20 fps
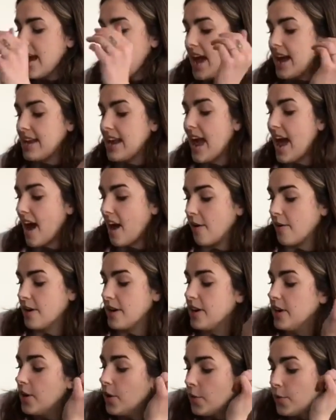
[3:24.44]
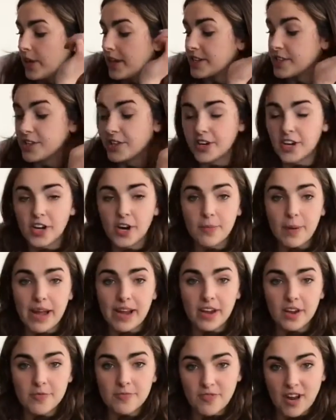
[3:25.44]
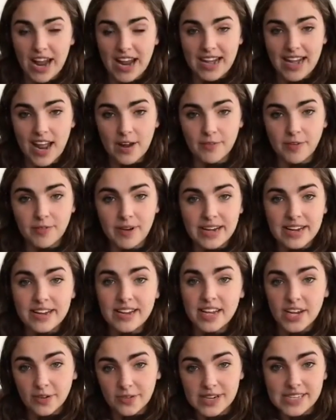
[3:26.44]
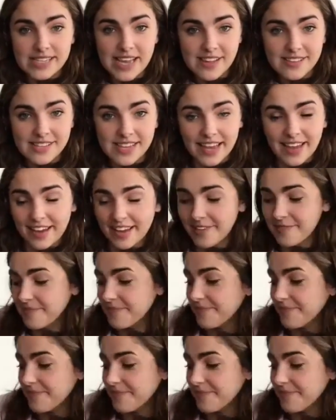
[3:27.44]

And now we can turn on our backyard brain and we're ready to hear what it sounds like.